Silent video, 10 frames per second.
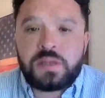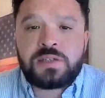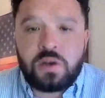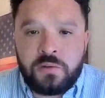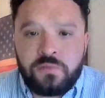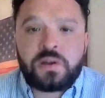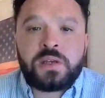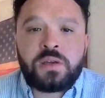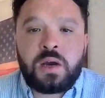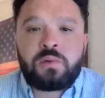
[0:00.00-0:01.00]
But East Hartford,
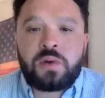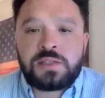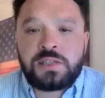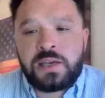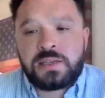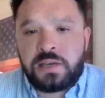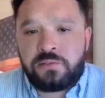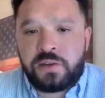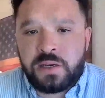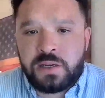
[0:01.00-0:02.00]
I want to say, has
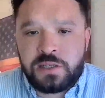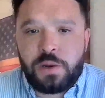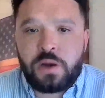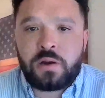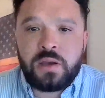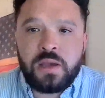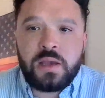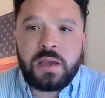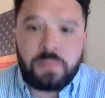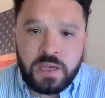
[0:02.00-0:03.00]
definitely done its part
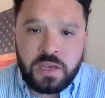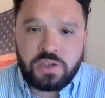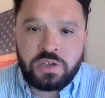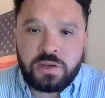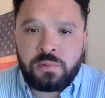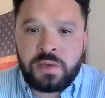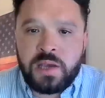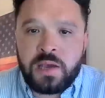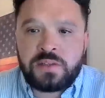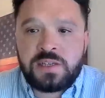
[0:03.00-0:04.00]
in making sure that we
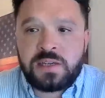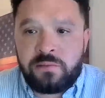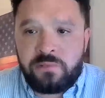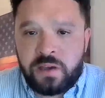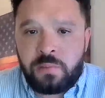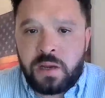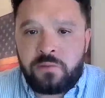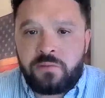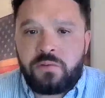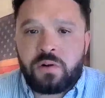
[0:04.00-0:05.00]
have a significant
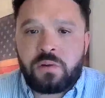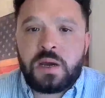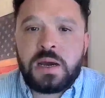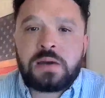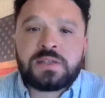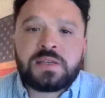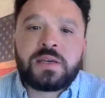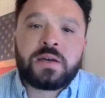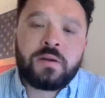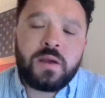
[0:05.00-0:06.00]
amount of affordable housing
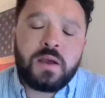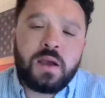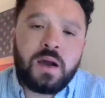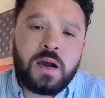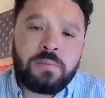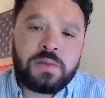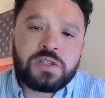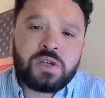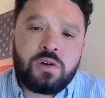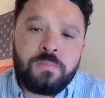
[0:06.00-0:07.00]
here.
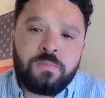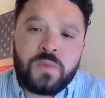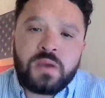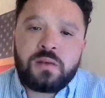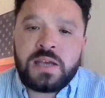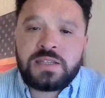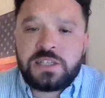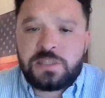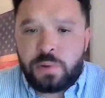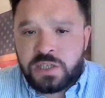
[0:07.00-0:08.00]
And so as
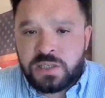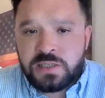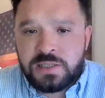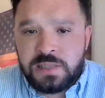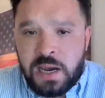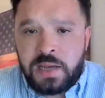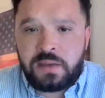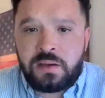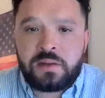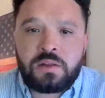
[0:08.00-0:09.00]
this project does
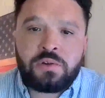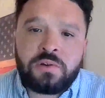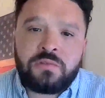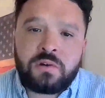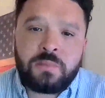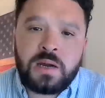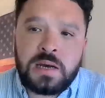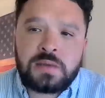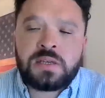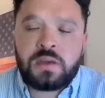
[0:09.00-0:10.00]
not include affordable
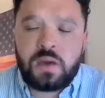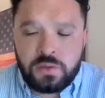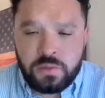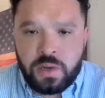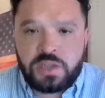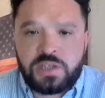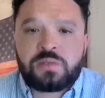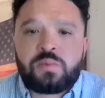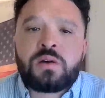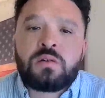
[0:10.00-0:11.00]
housing, other
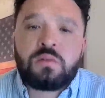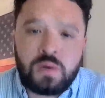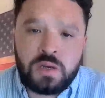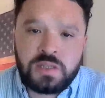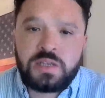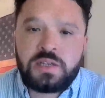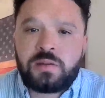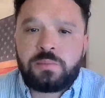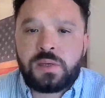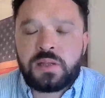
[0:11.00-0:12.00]
projects will. We'll
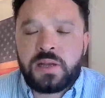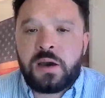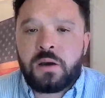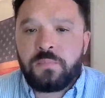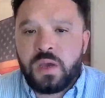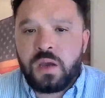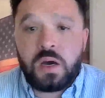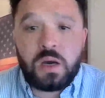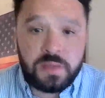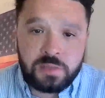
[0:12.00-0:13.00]
continue to build it out.
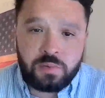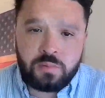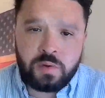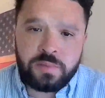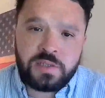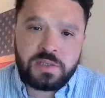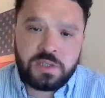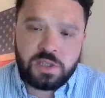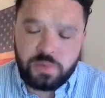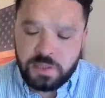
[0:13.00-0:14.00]
But this one will be
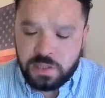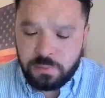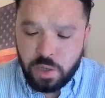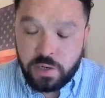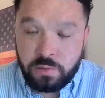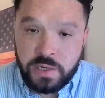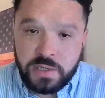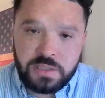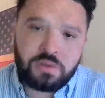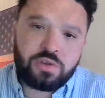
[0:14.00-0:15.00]
just strictly market
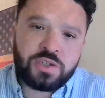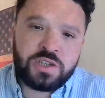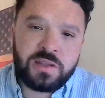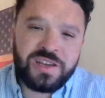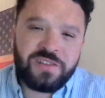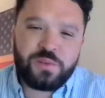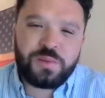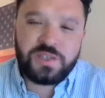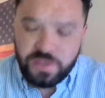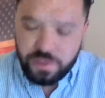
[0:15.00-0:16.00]
rate. So Georgette, thank you very
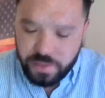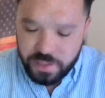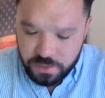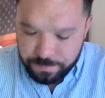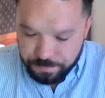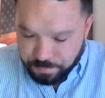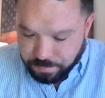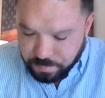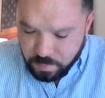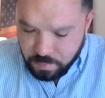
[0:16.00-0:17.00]
much for the question.
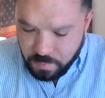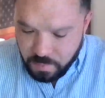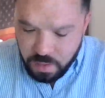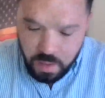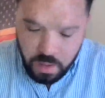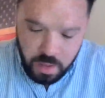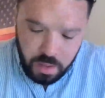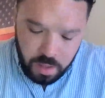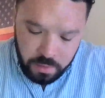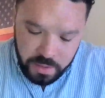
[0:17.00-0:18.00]

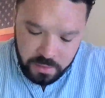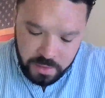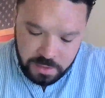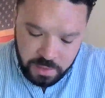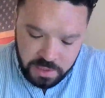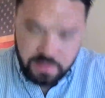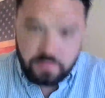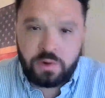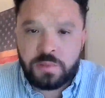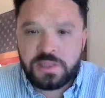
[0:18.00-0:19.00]
All right, our next question,
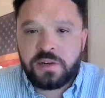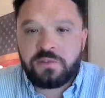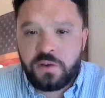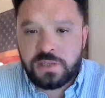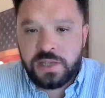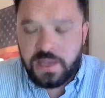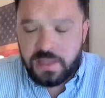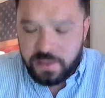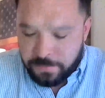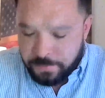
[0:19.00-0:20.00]
we're almost there, folks. Hang
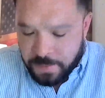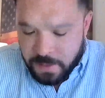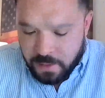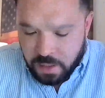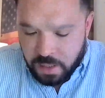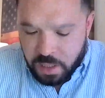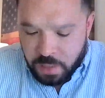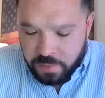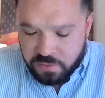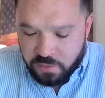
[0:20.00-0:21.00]
in there.
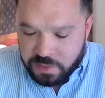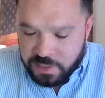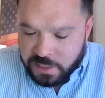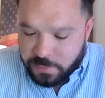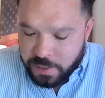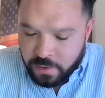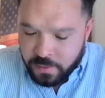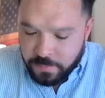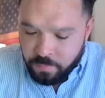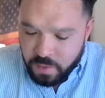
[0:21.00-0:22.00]
Is from a
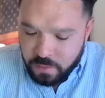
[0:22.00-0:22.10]
taxpayer.